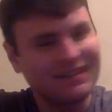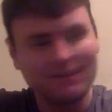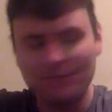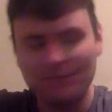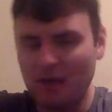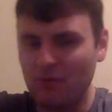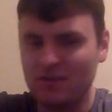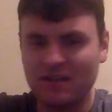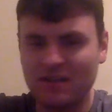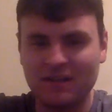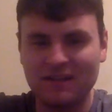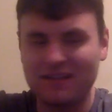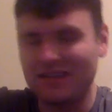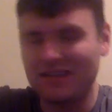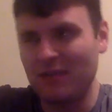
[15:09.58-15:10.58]
that wasn't
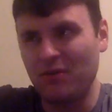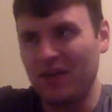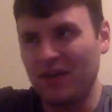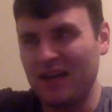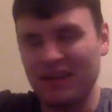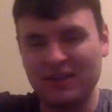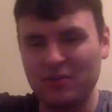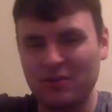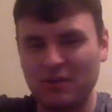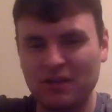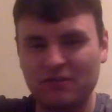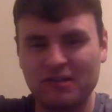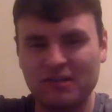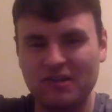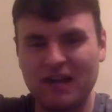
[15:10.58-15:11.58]
Sam only had like
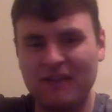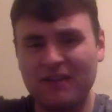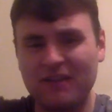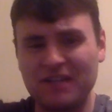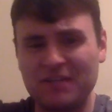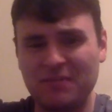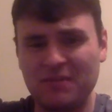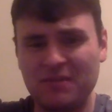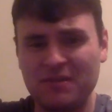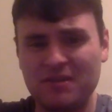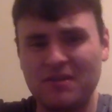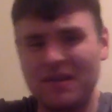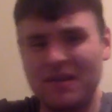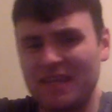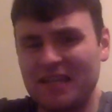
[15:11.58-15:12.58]
23 Draftkings points,
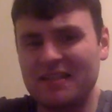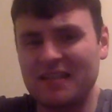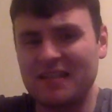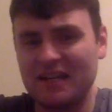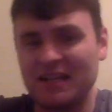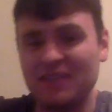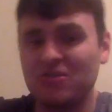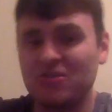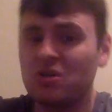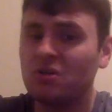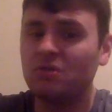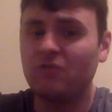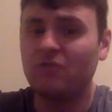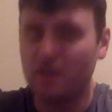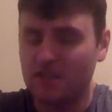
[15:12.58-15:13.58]
so I think he's going to need
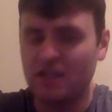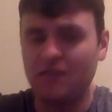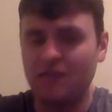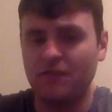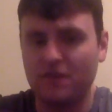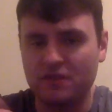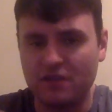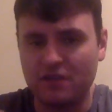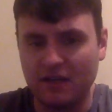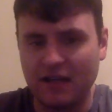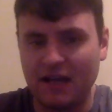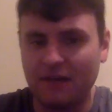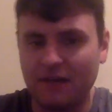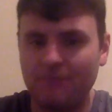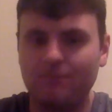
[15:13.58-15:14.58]
two receivers to
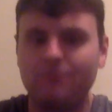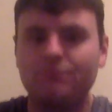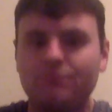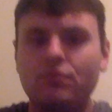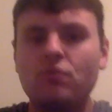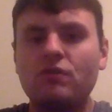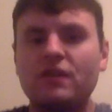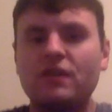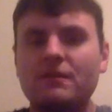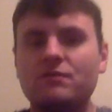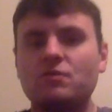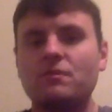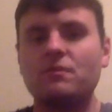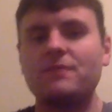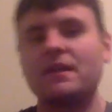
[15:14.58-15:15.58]
kind of pull him
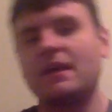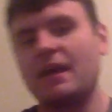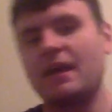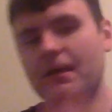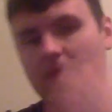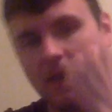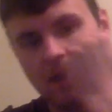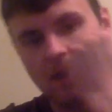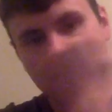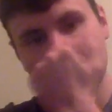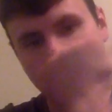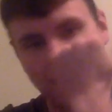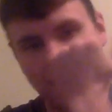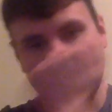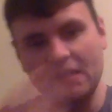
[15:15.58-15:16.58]
to a big game. So
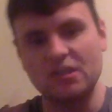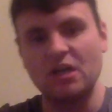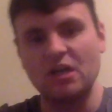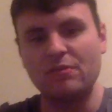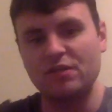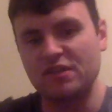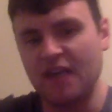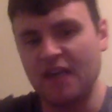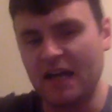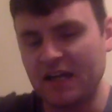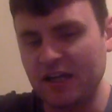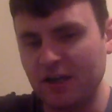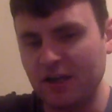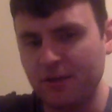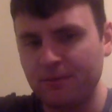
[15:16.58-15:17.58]
I like a double stack
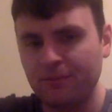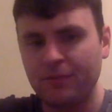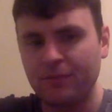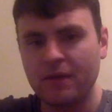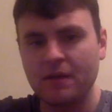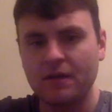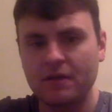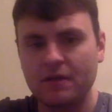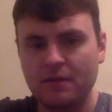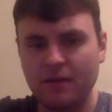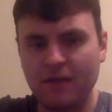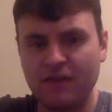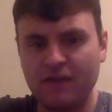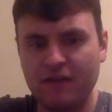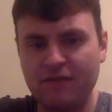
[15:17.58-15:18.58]
here to pay
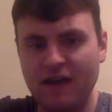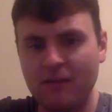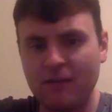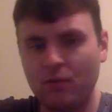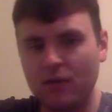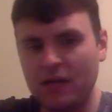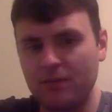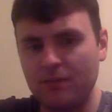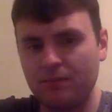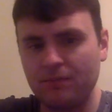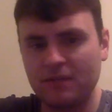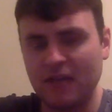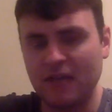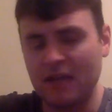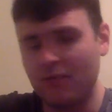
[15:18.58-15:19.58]
off that
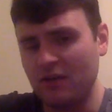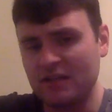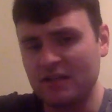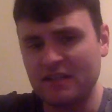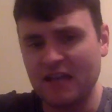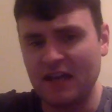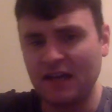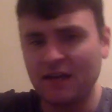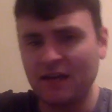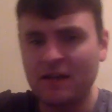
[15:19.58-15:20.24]
5.8K price tag.